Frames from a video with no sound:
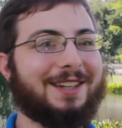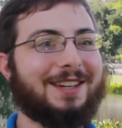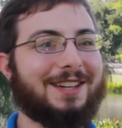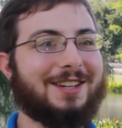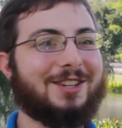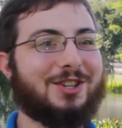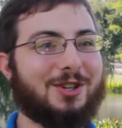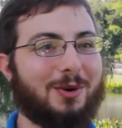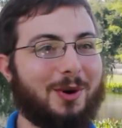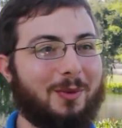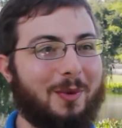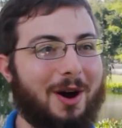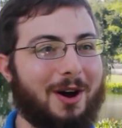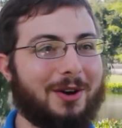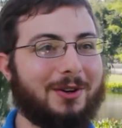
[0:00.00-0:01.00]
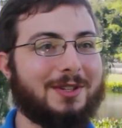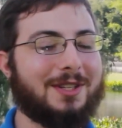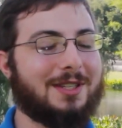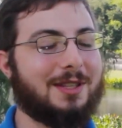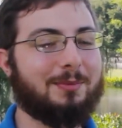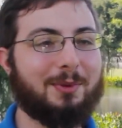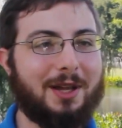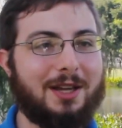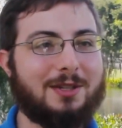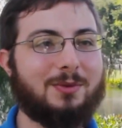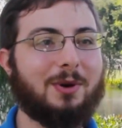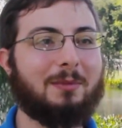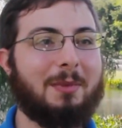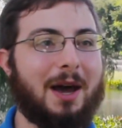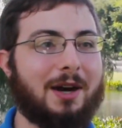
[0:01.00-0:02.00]
Inshore waters. That's the place
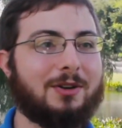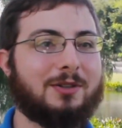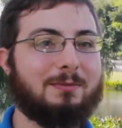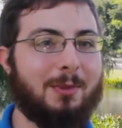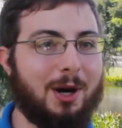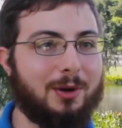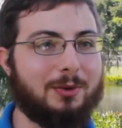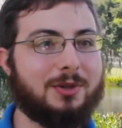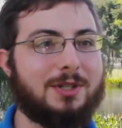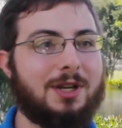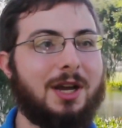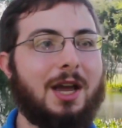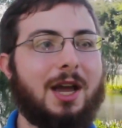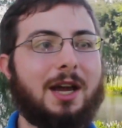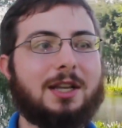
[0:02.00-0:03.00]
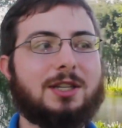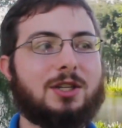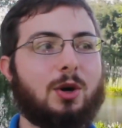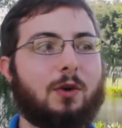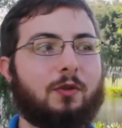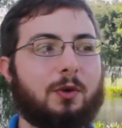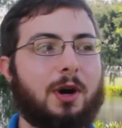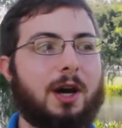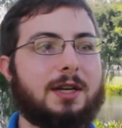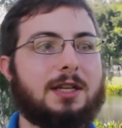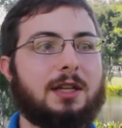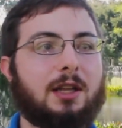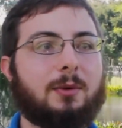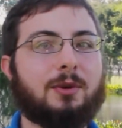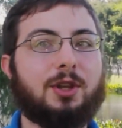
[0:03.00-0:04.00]
where it matters most. And so if we're not
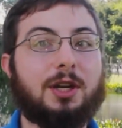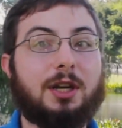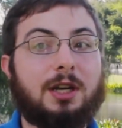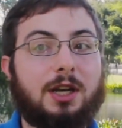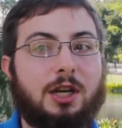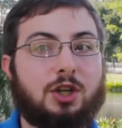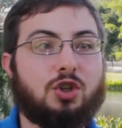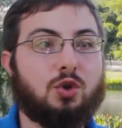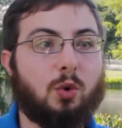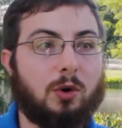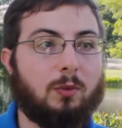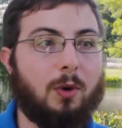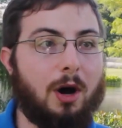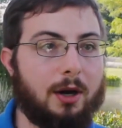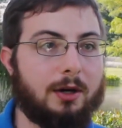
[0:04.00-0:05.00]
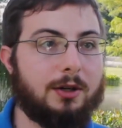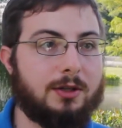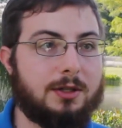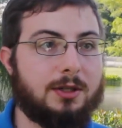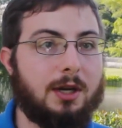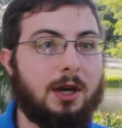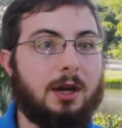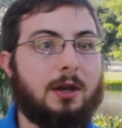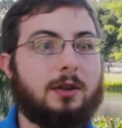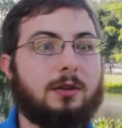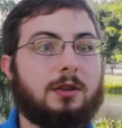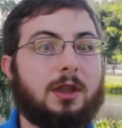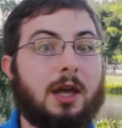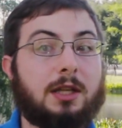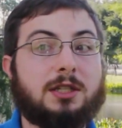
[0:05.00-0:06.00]
dealing with it in inshore waters,
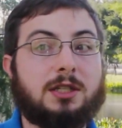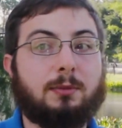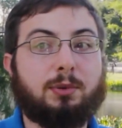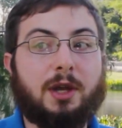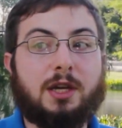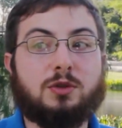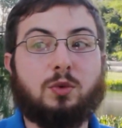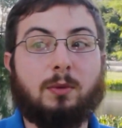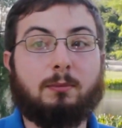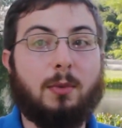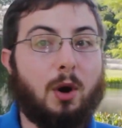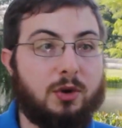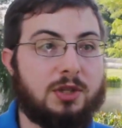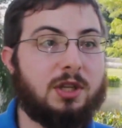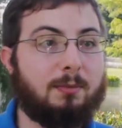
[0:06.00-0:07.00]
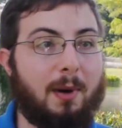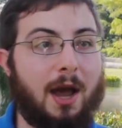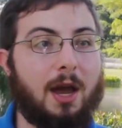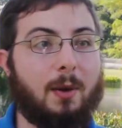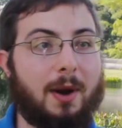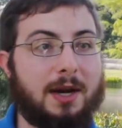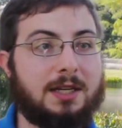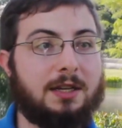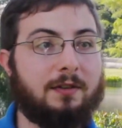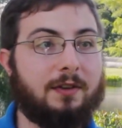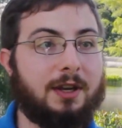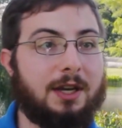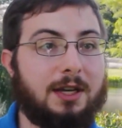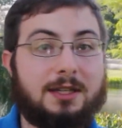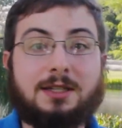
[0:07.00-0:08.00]
that's the place where most of the
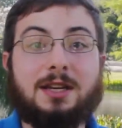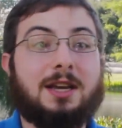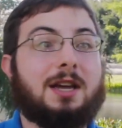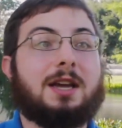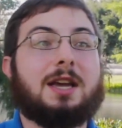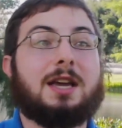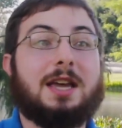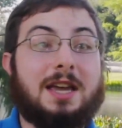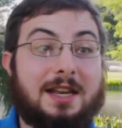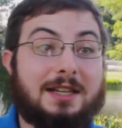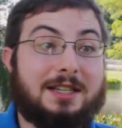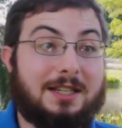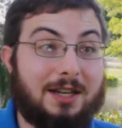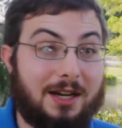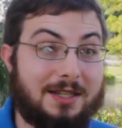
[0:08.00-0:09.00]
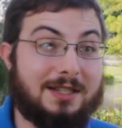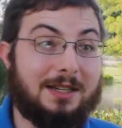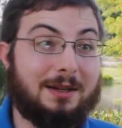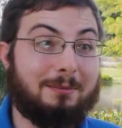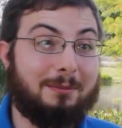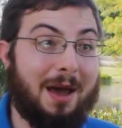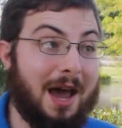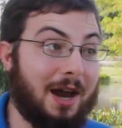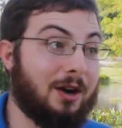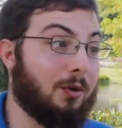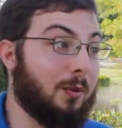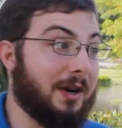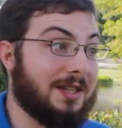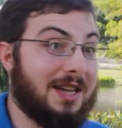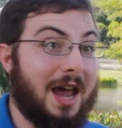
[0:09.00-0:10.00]
bioactivity is. It doesn't matter
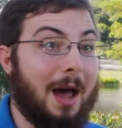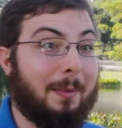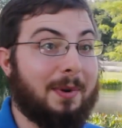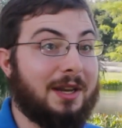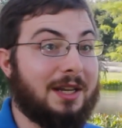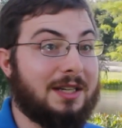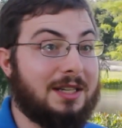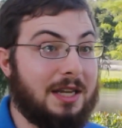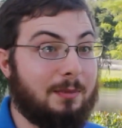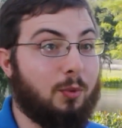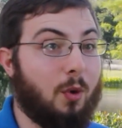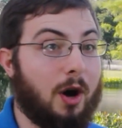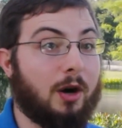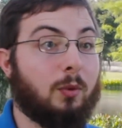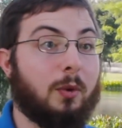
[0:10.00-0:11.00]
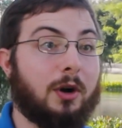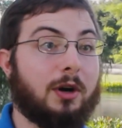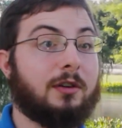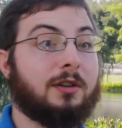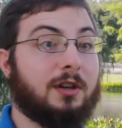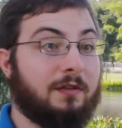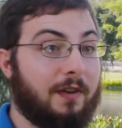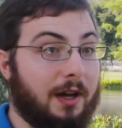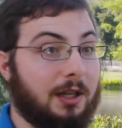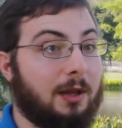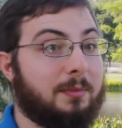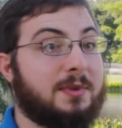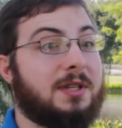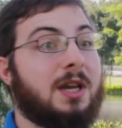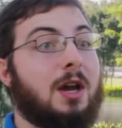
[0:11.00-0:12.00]
what's happening in deep water where it
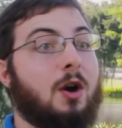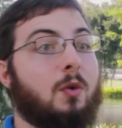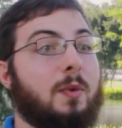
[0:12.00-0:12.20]
develops.